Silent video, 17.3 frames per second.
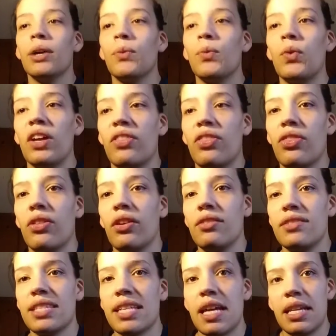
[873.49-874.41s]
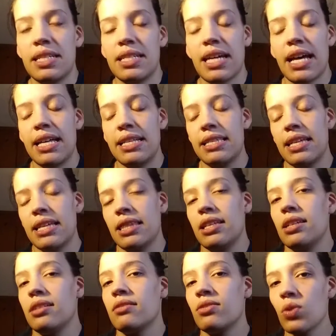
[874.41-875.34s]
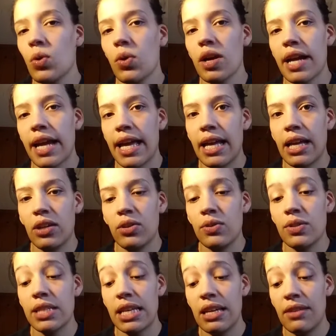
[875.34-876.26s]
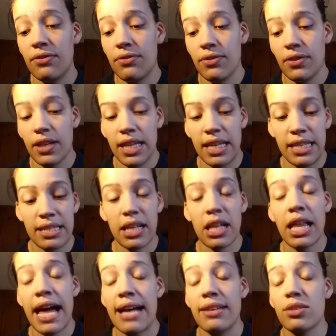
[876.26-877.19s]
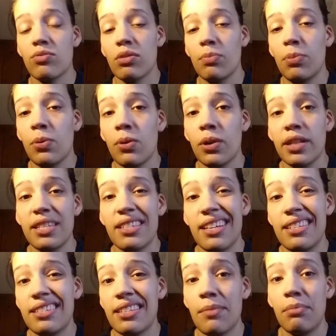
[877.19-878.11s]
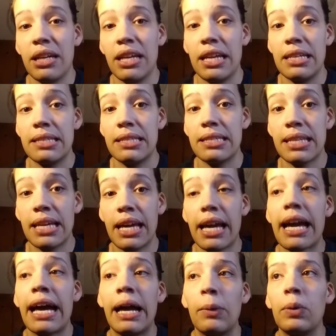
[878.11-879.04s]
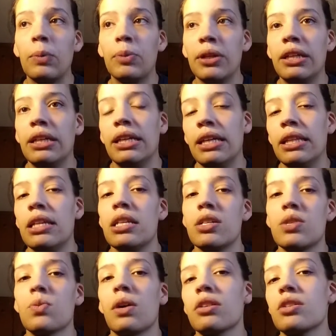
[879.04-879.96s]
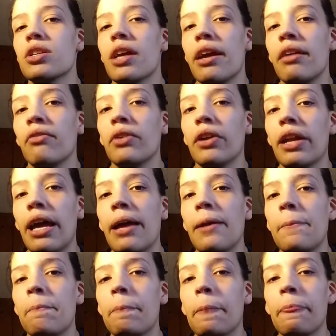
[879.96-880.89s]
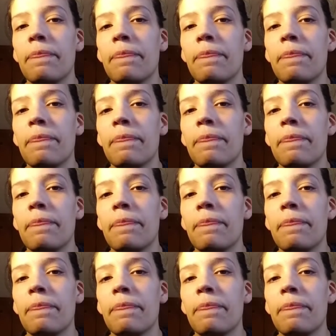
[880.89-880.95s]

with sanitizing the door handles, if his class reports that somebody is sick, I will put it in the dishwasher every day